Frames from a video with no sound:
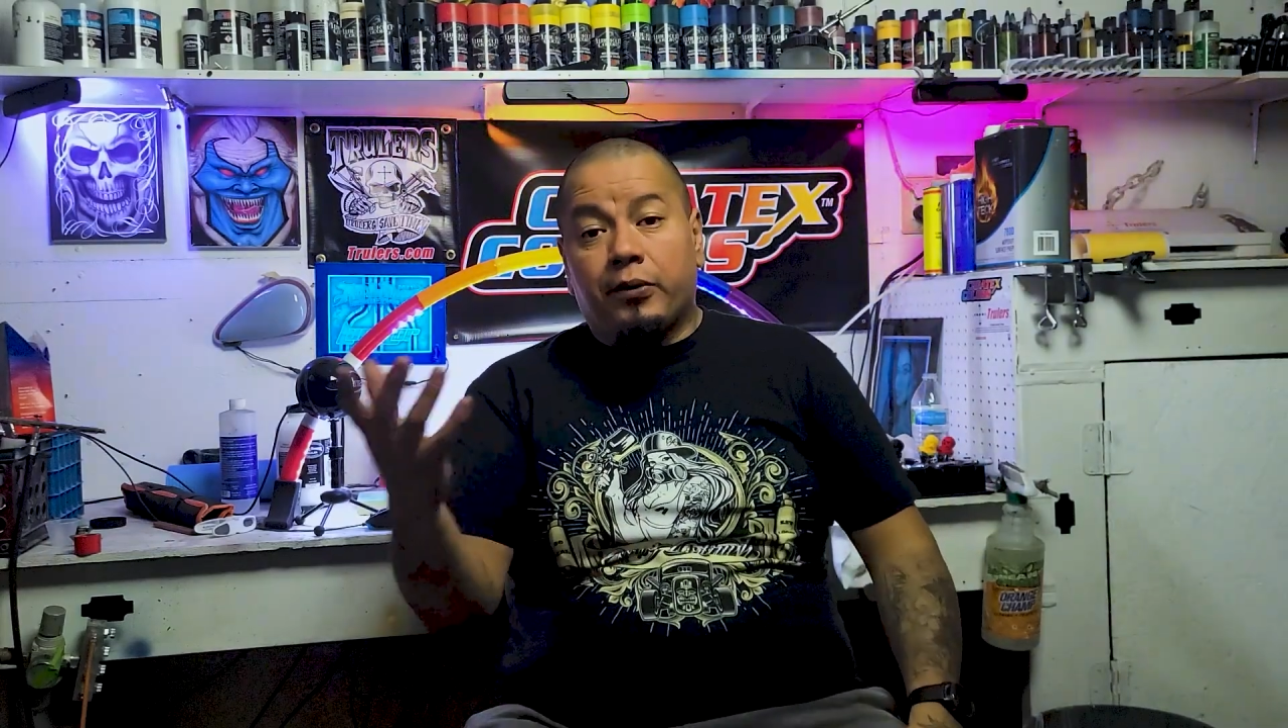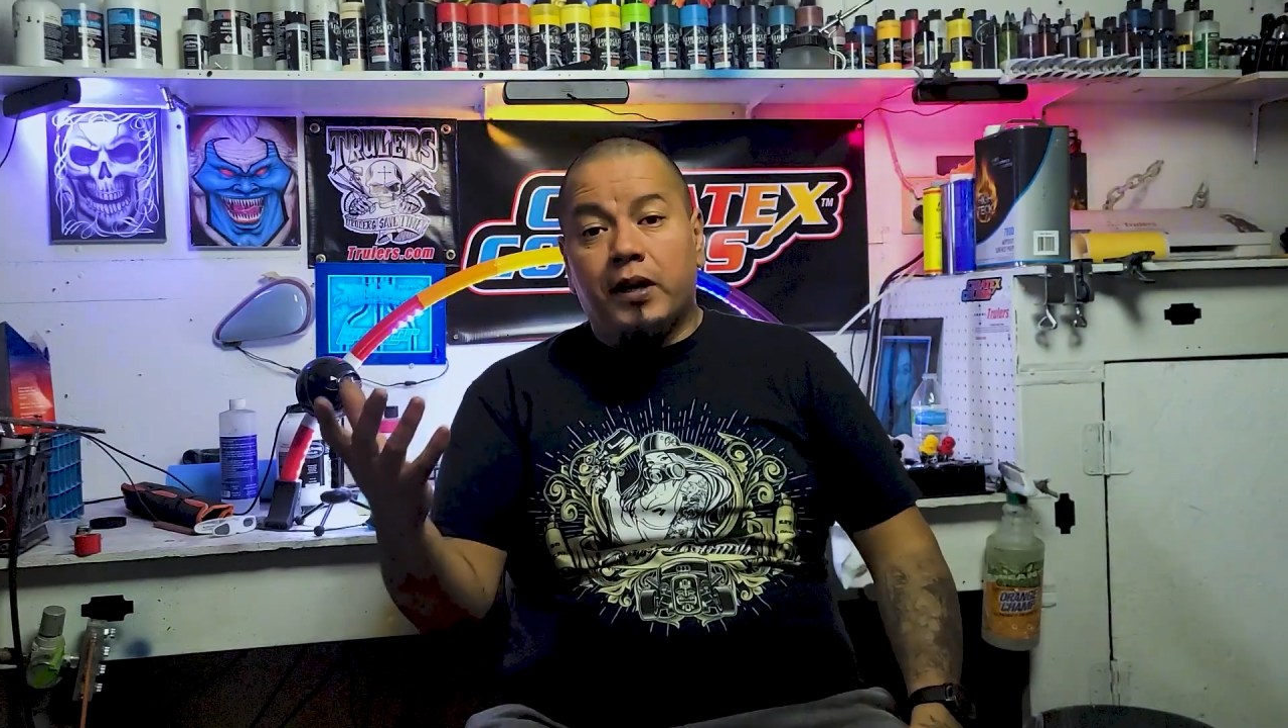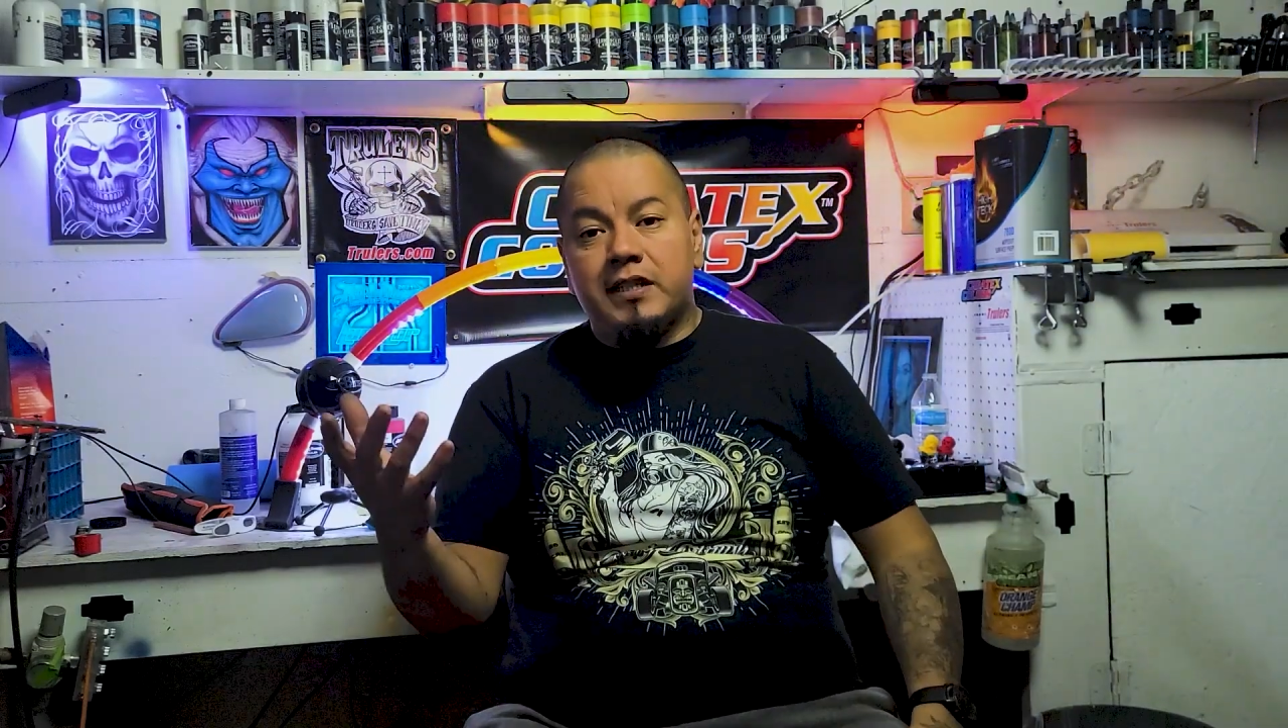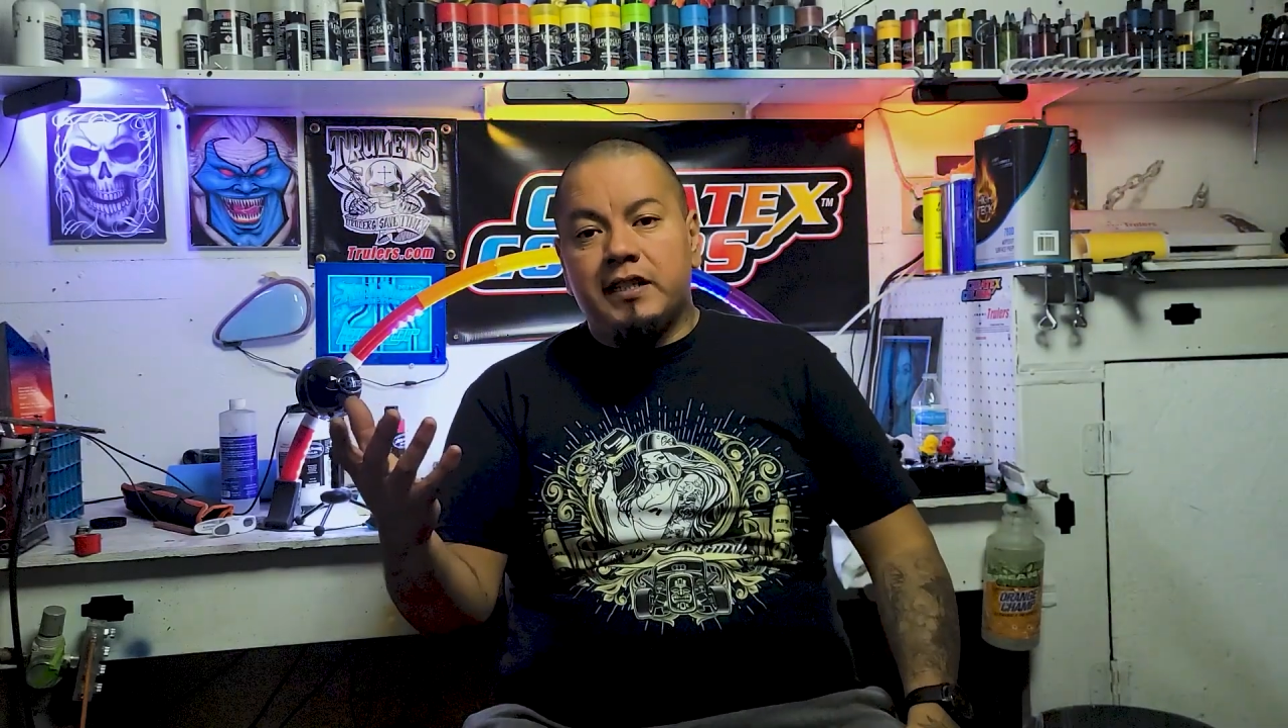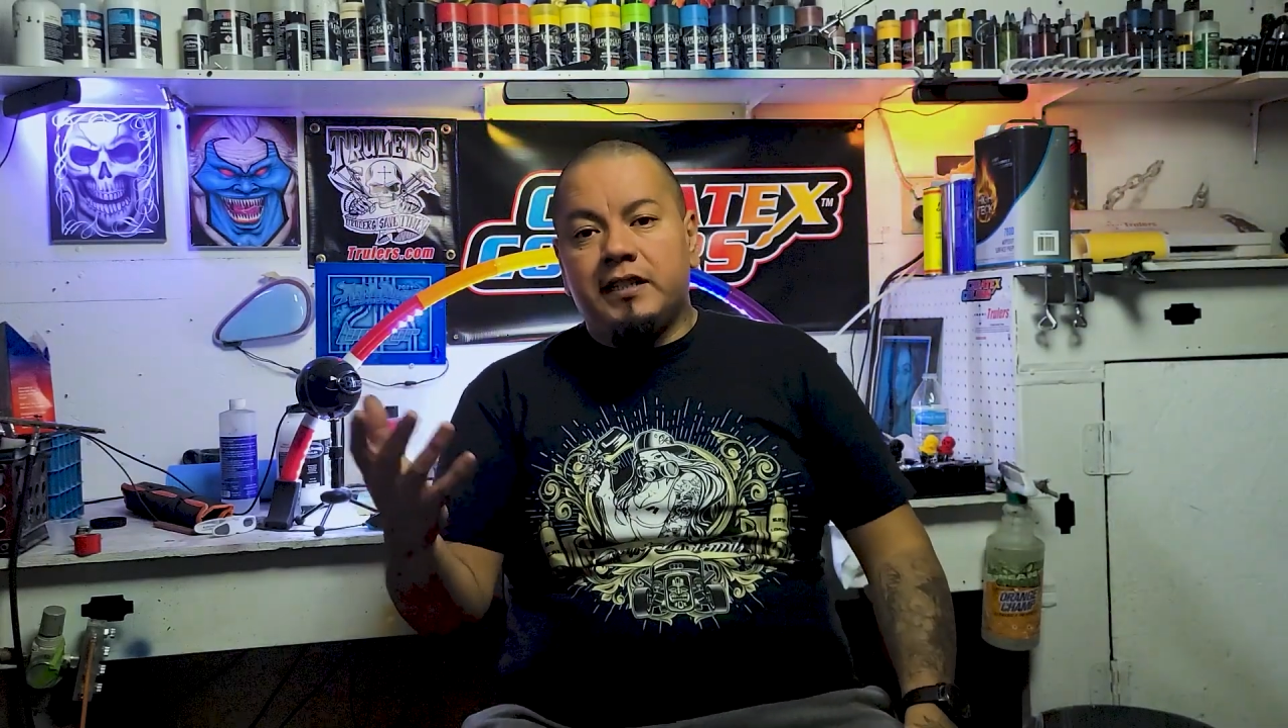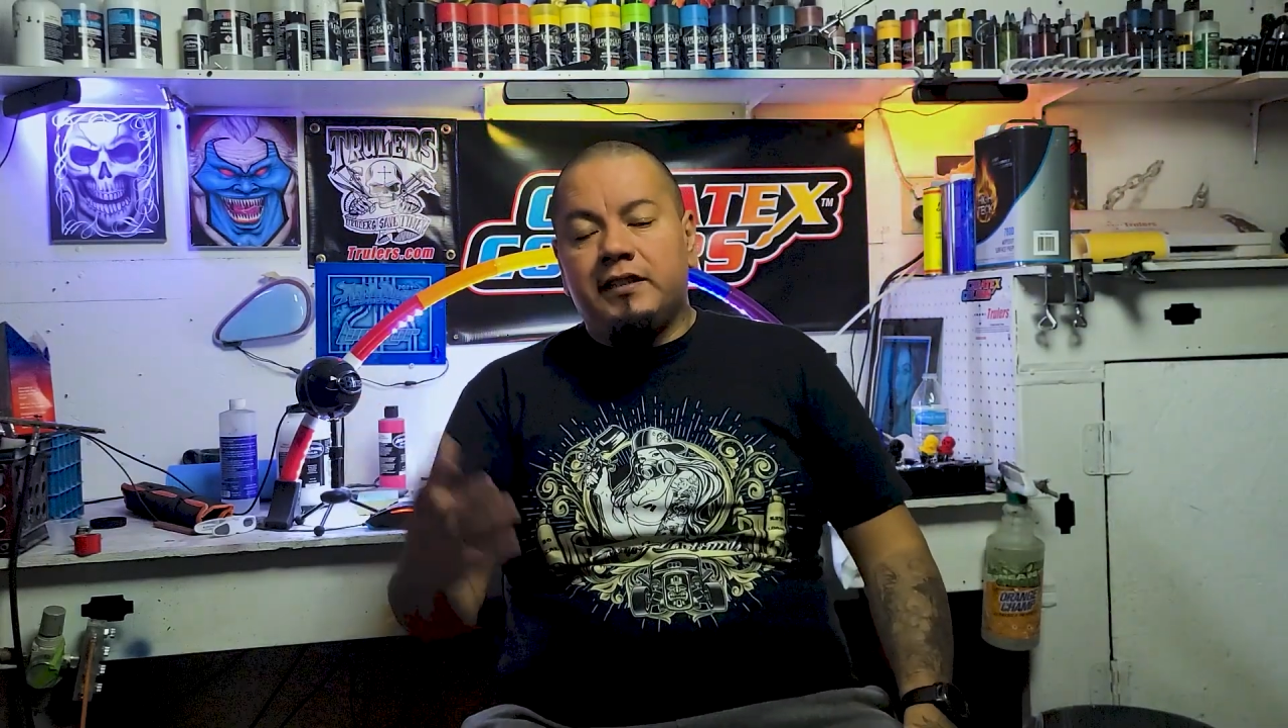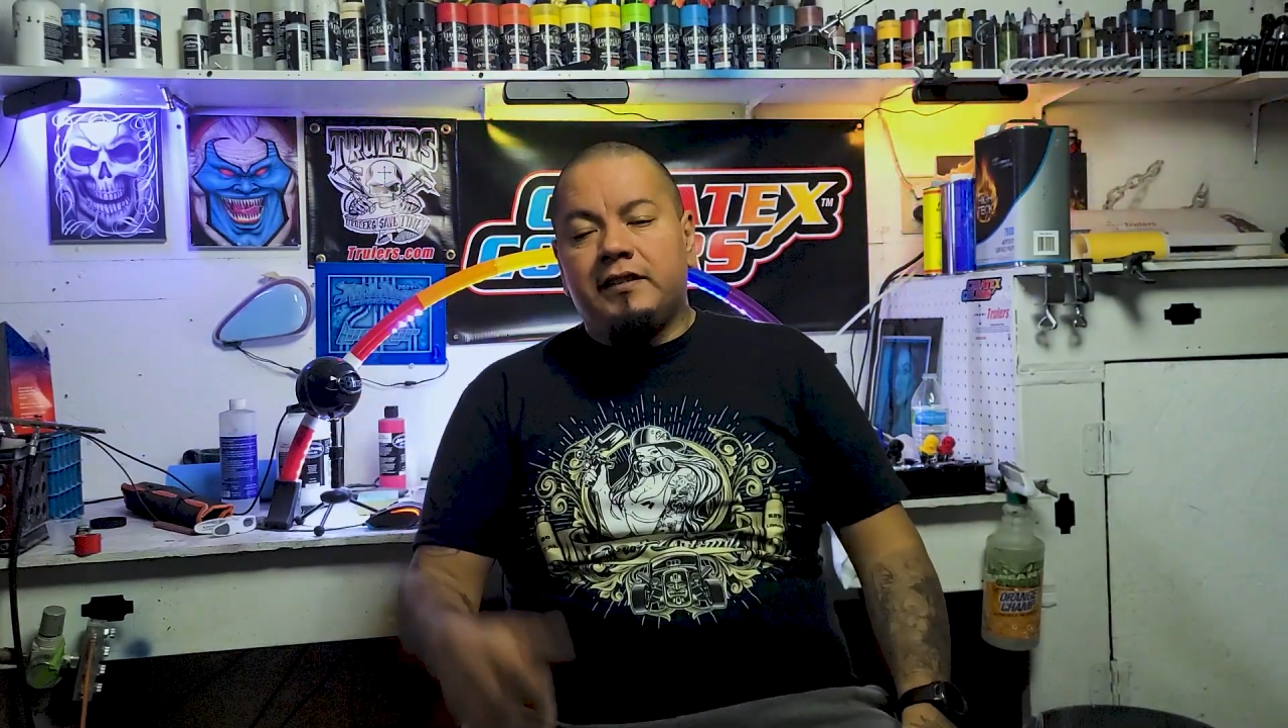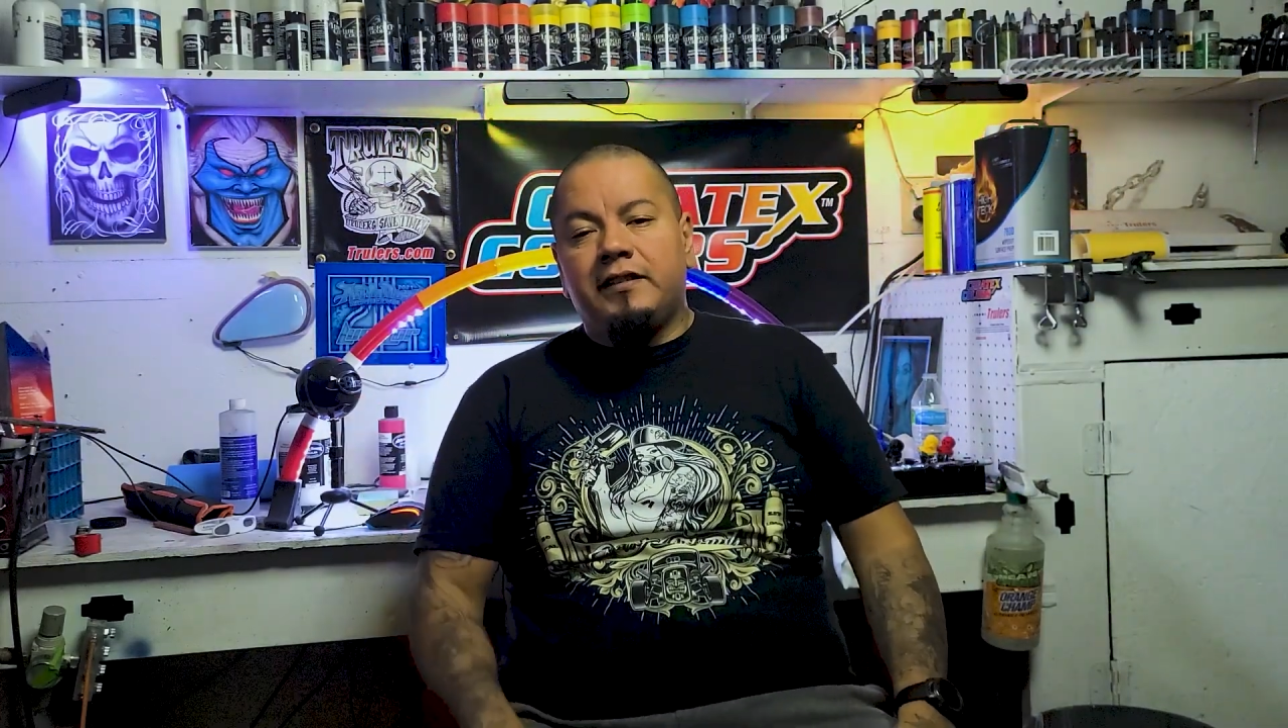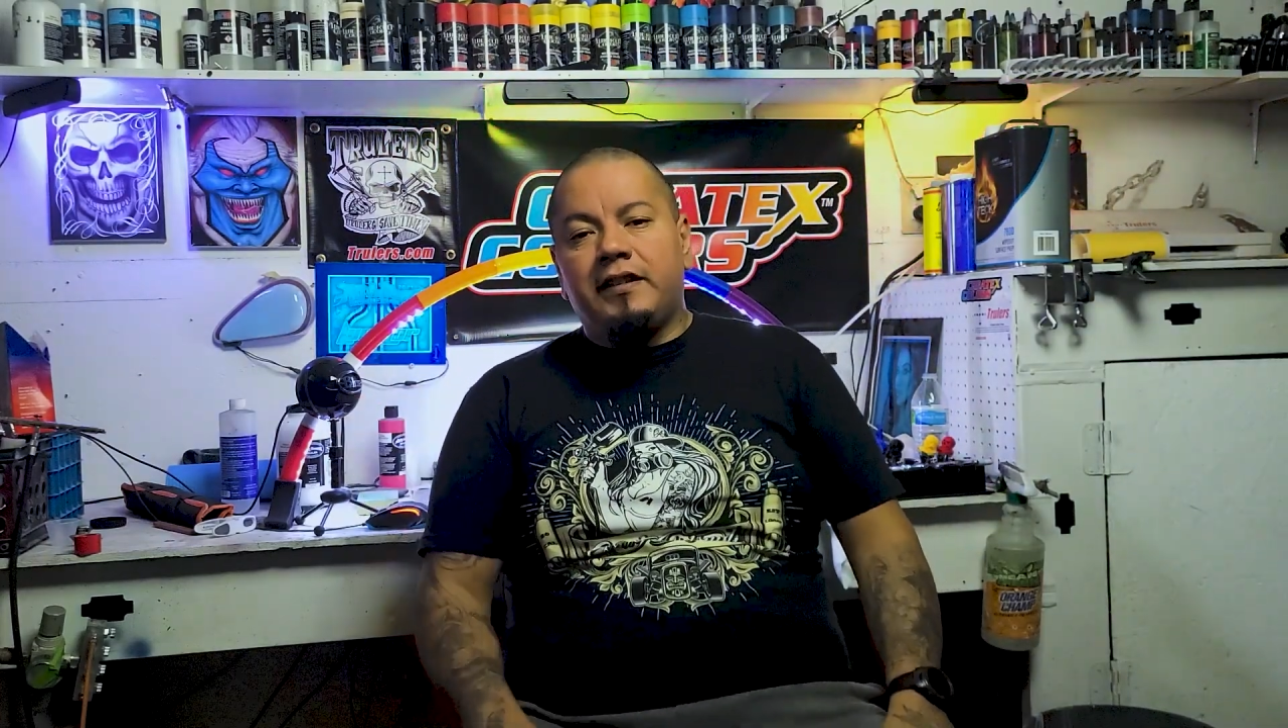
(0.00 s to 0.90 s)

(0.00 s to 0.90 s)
question